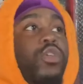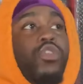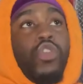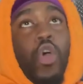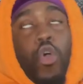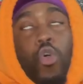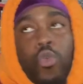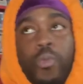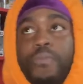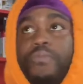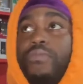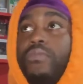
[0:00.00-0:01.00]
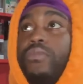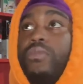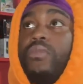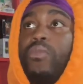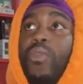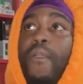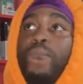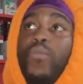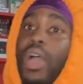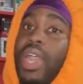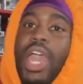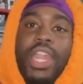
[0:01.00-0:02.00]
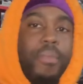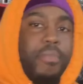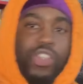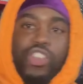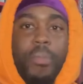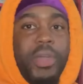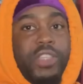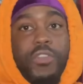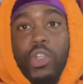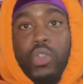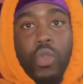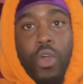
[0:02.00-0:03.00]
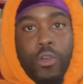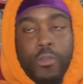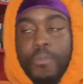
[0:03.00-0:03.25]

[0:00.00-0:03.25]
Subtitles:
So, again, I'm not trying to make this video too long.